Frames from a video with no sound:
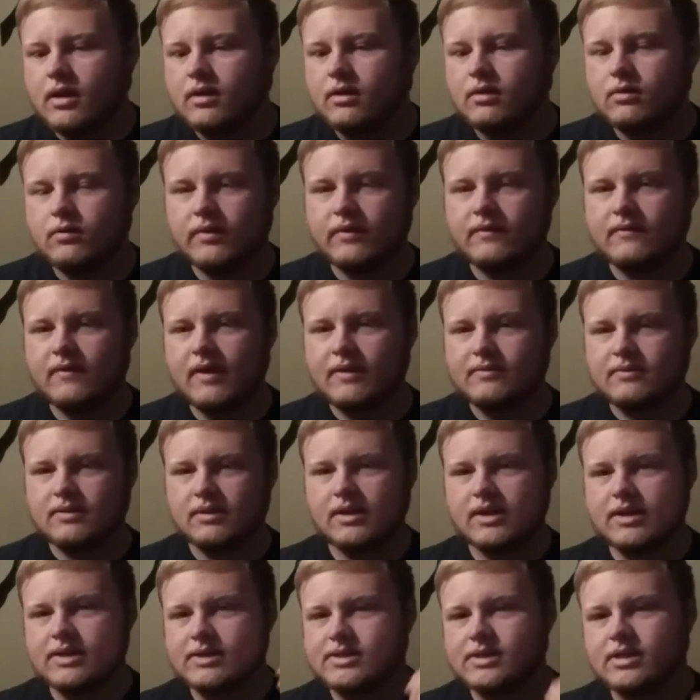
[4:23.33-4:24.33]
You don't even have to
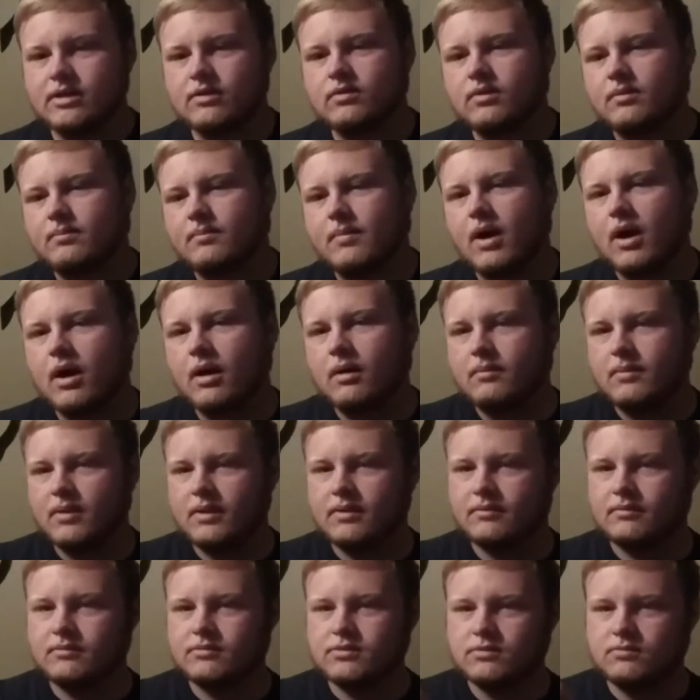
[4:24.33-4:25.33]
let it sit on the bottom
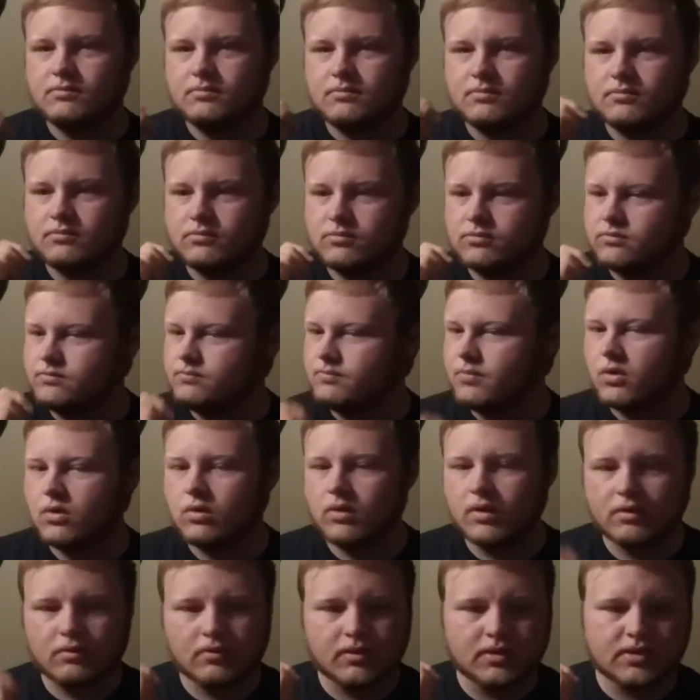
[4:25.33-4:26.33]
and
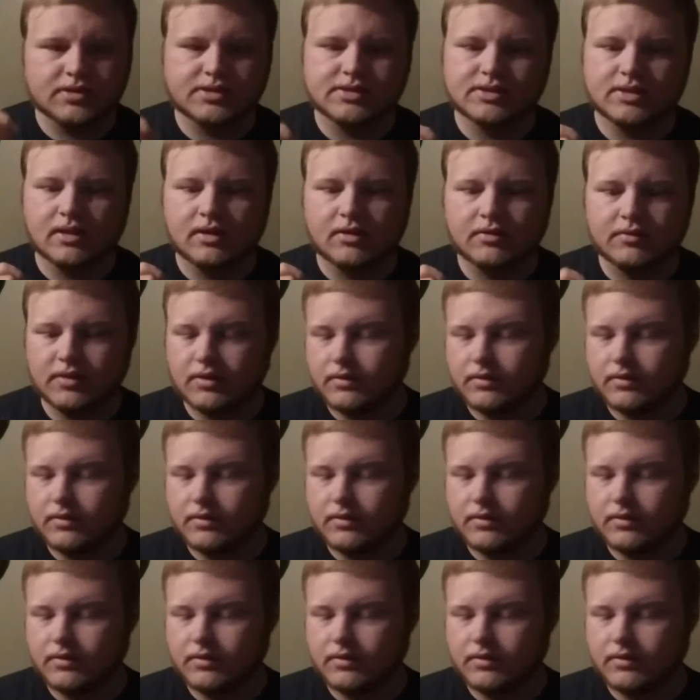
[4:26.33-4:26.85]
pull it really slow.